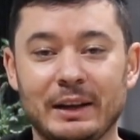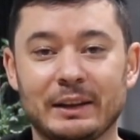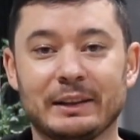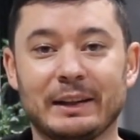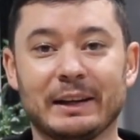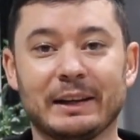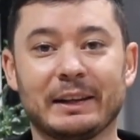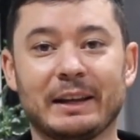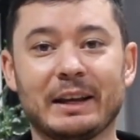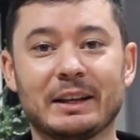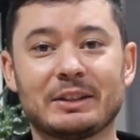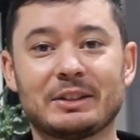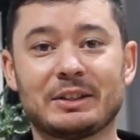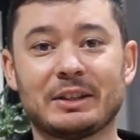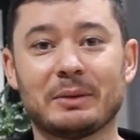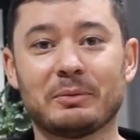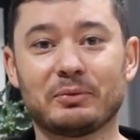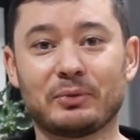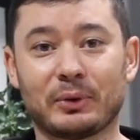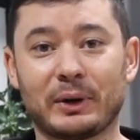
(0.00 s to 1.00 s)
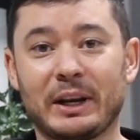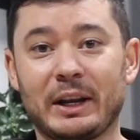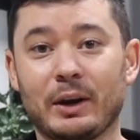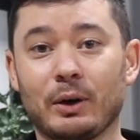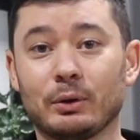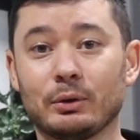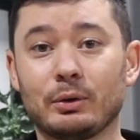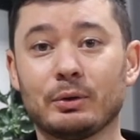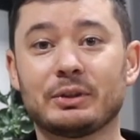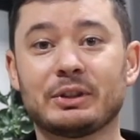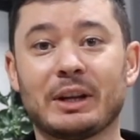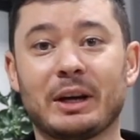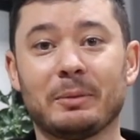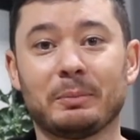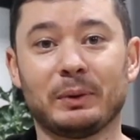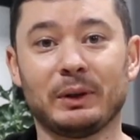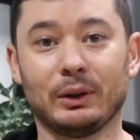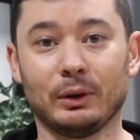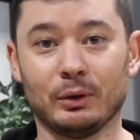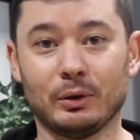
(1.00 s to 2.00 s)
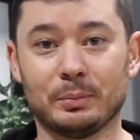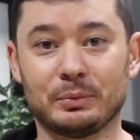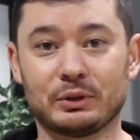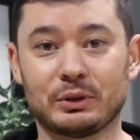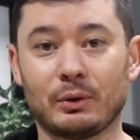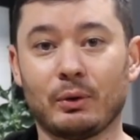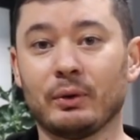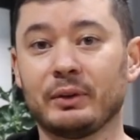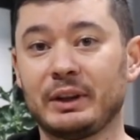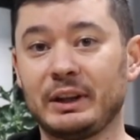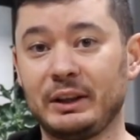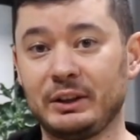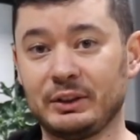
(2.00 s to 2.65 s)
Then get some free audio sample loops on the